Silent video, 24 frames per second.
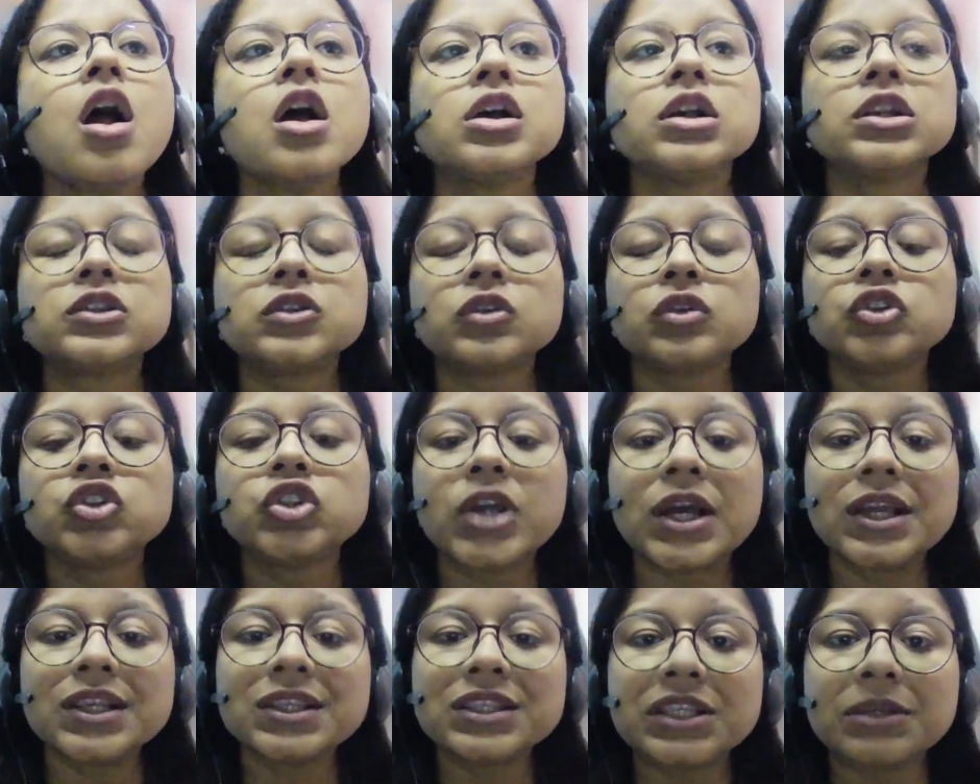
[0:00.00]
so
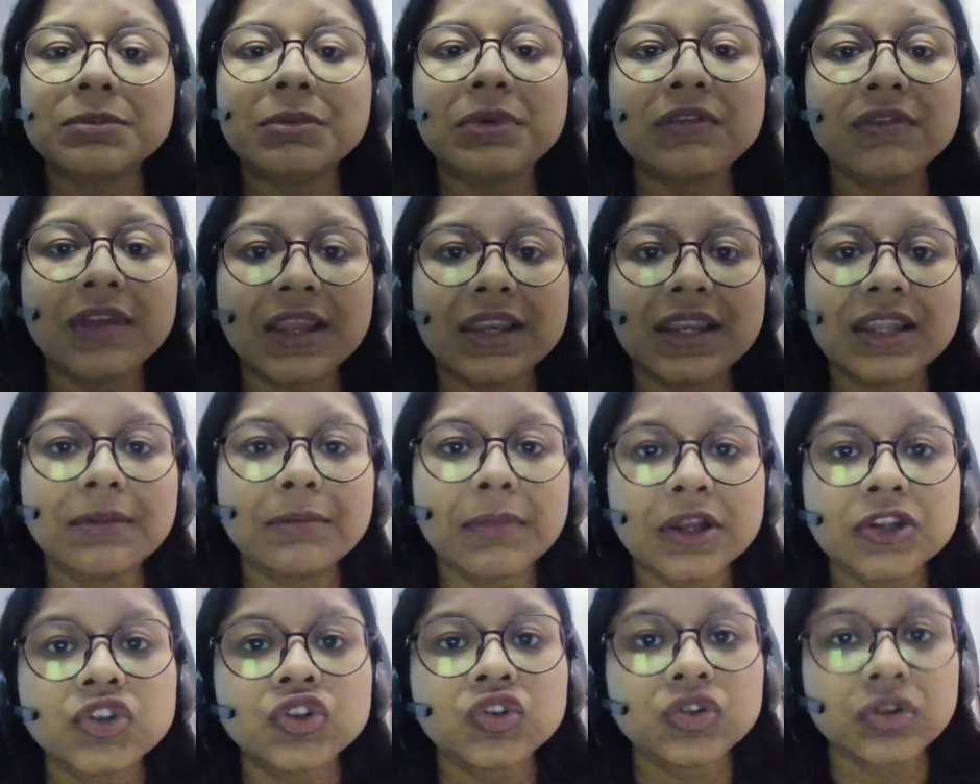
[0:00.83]
just be very
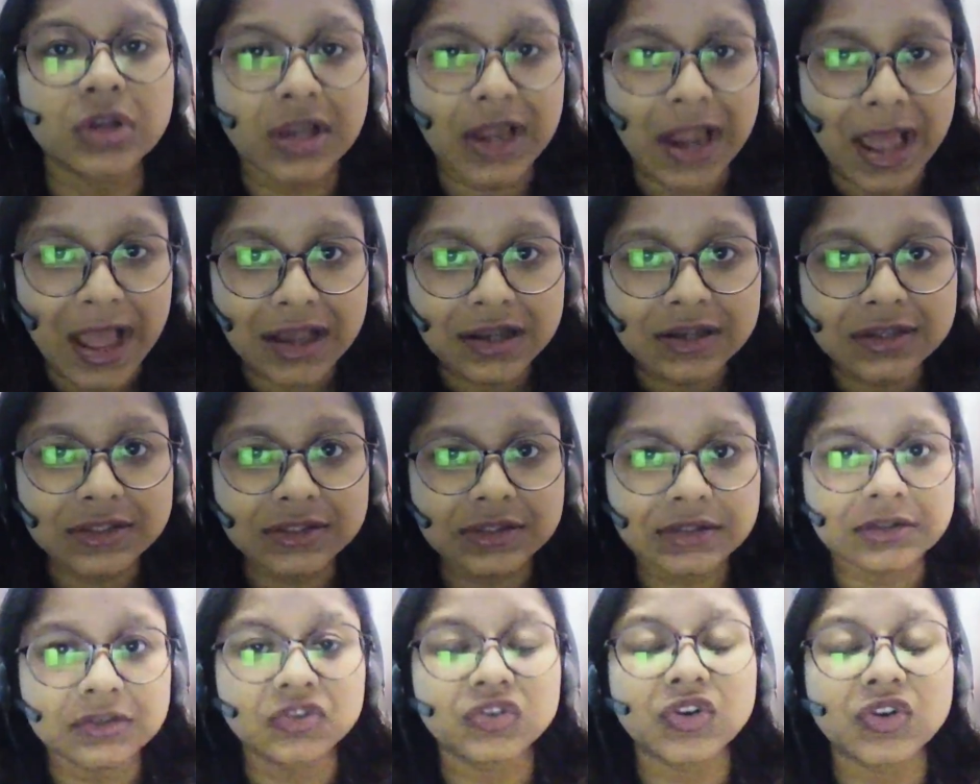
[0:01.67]
much
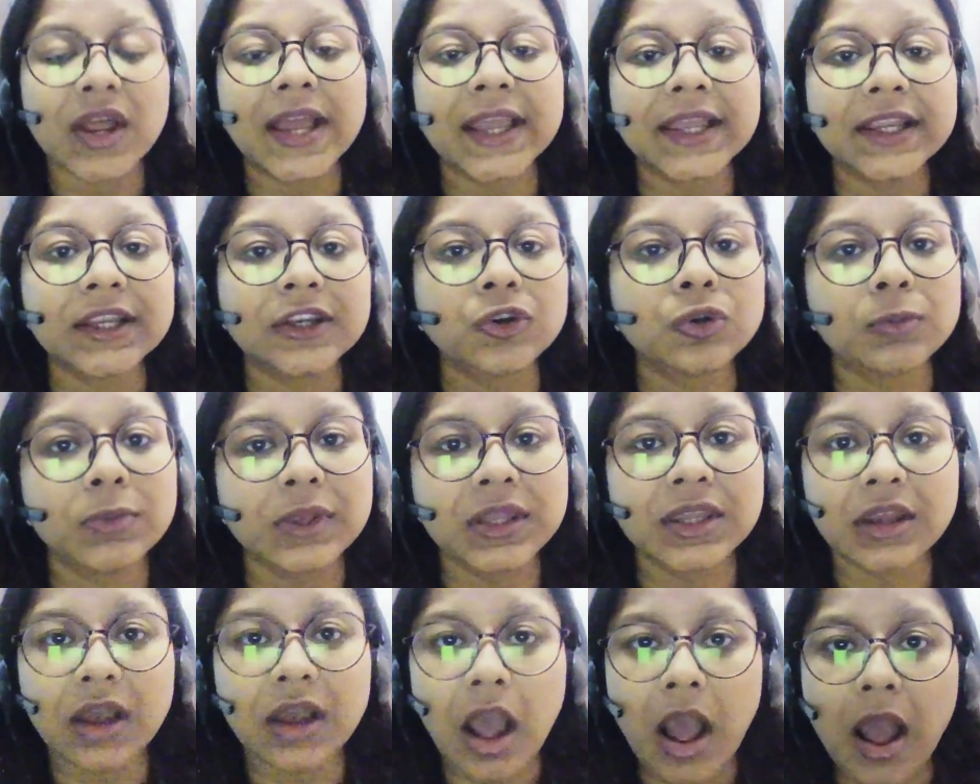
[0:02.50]
relaxed try to be
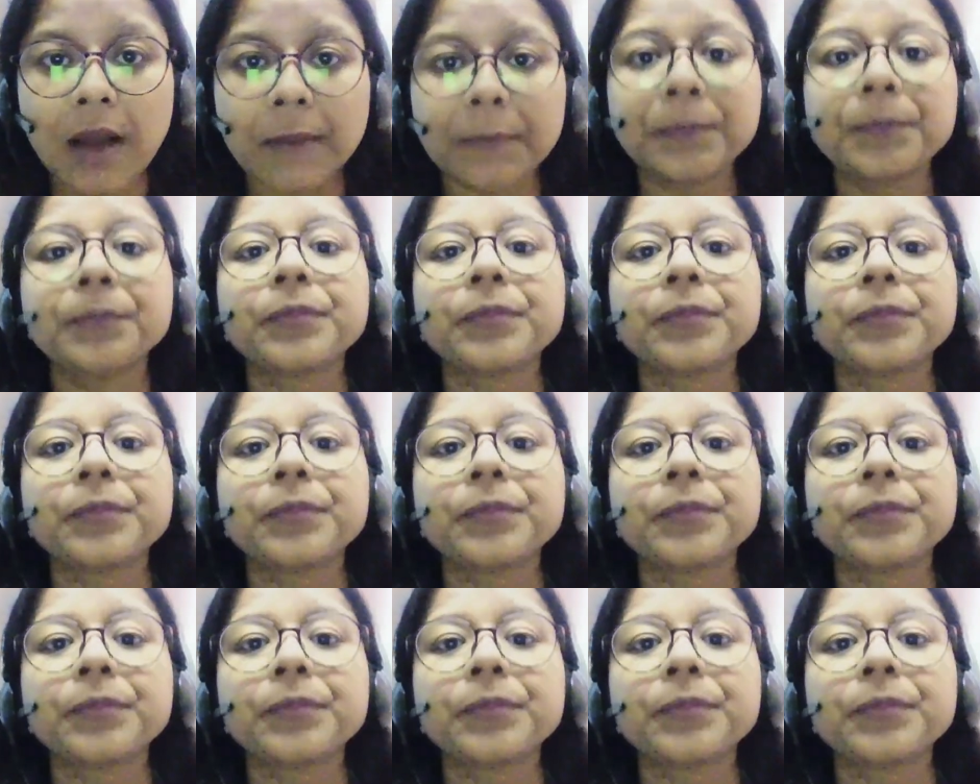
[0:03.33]
calm